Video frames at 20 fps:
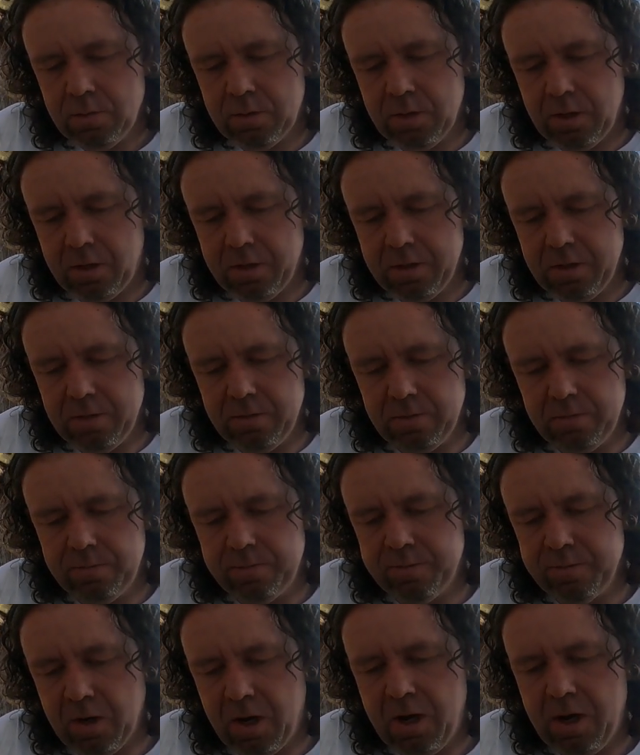When all you
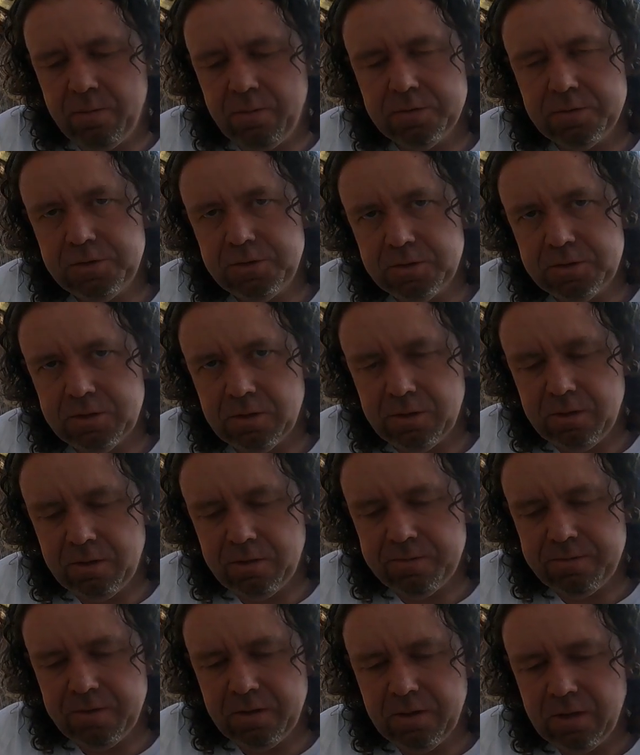brought was just a
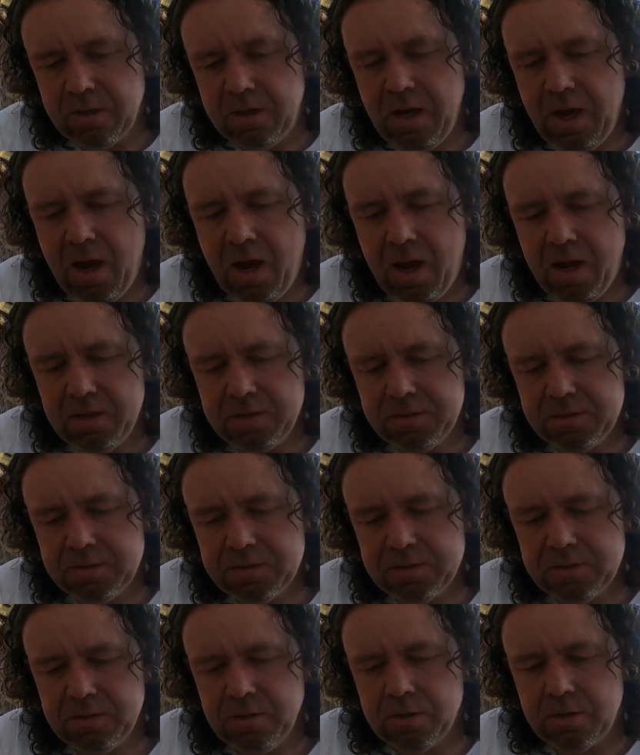little thing of
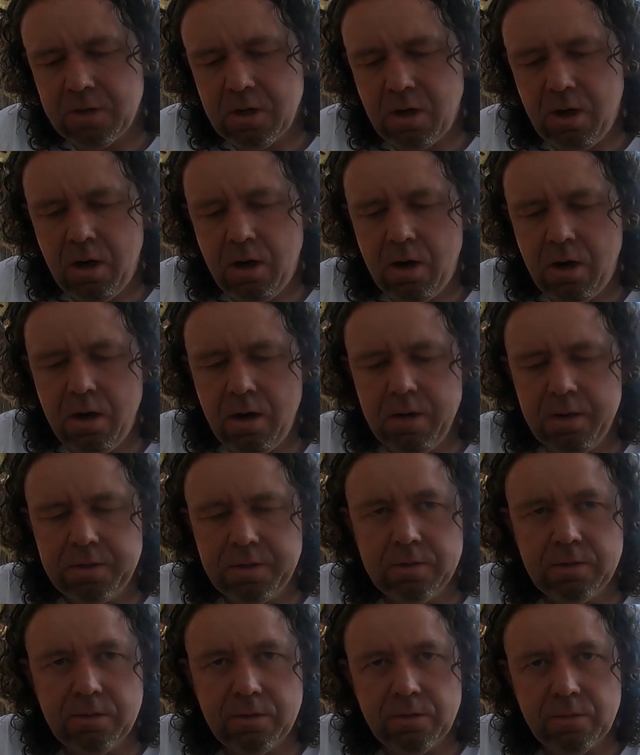gas, your car,
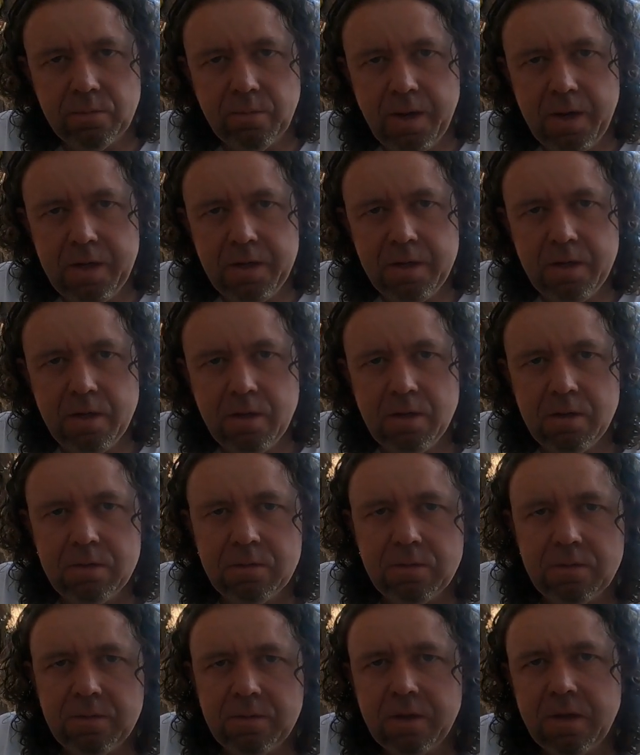and your little
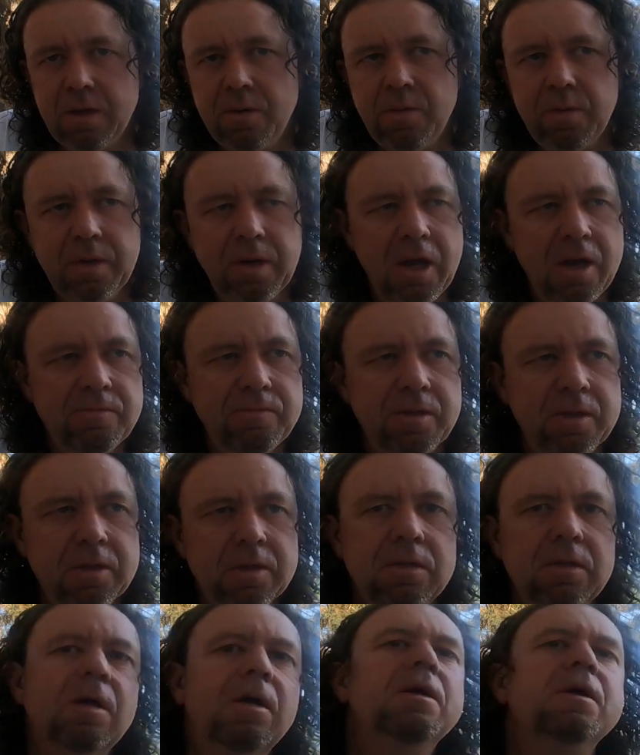radio. Only I won't have
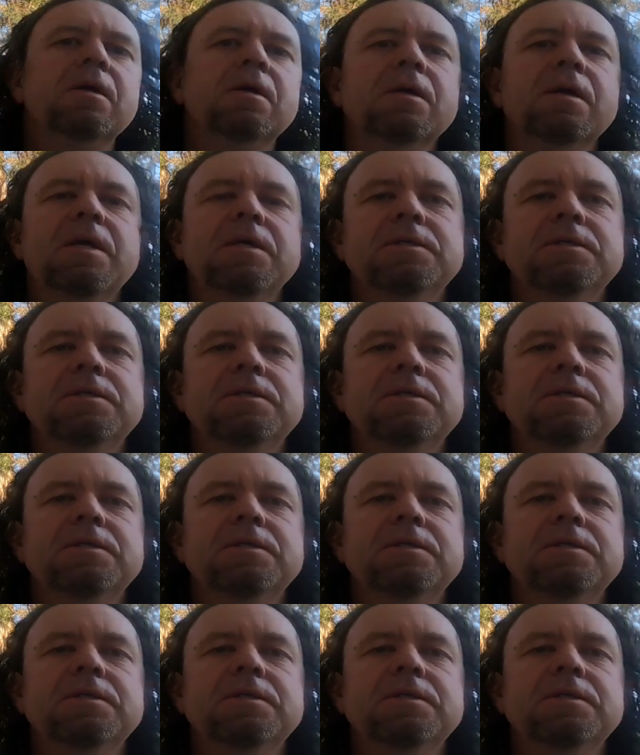like a long